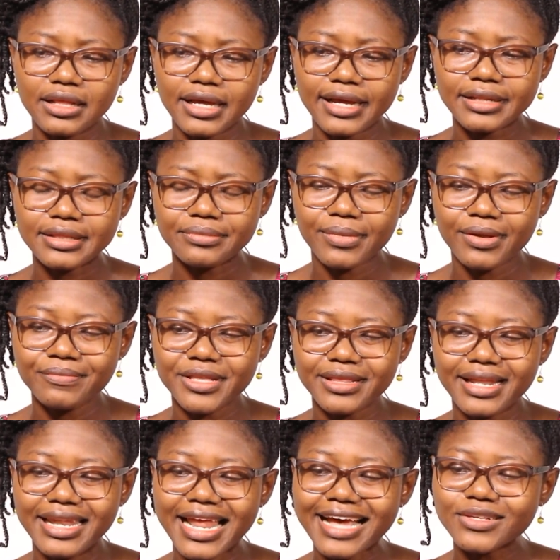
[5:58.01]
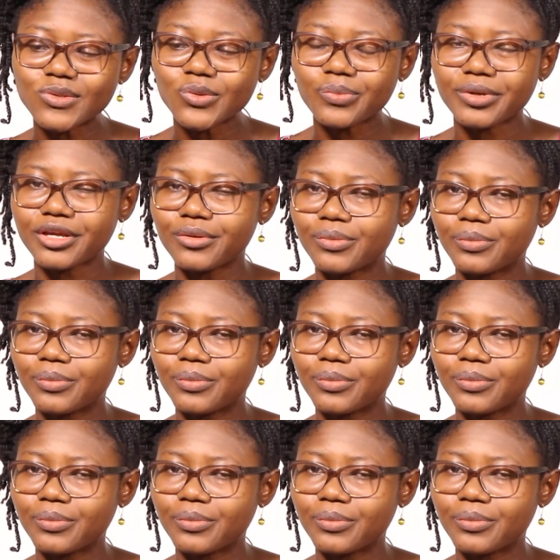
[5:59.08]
And maybe the last would be